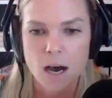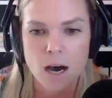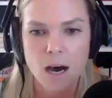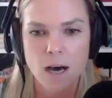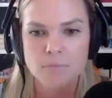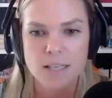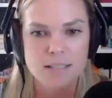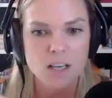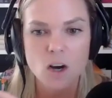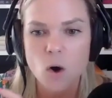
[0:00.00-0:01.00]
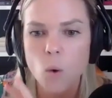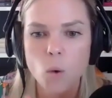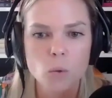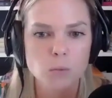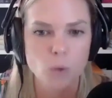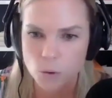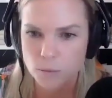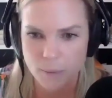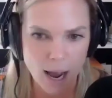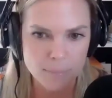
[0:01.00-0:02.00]
Um, it's like a whole
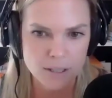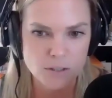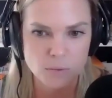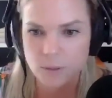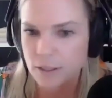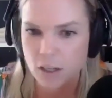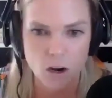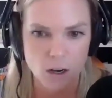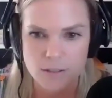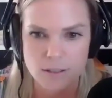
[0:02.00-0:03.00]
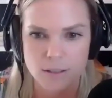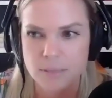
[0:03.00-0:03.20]
roadmap. It's really awesome.